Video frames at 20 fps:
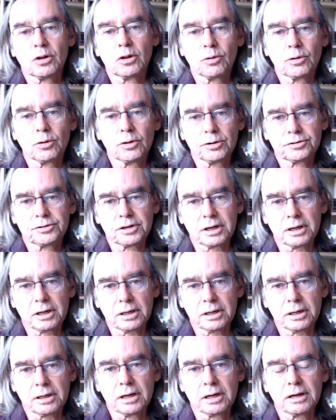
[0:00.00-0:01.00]

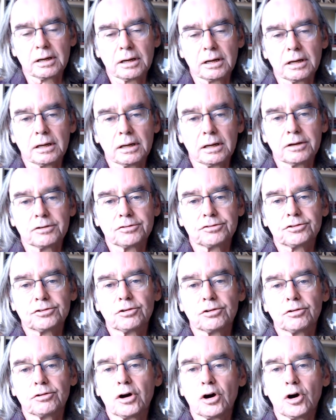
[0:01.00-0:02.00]
loyalty is
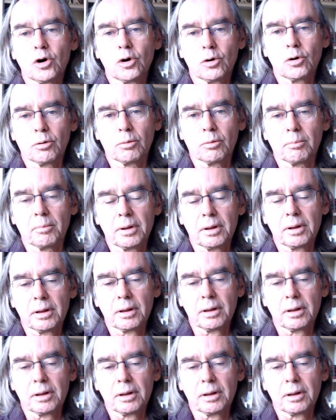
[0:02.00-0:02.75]
to the home.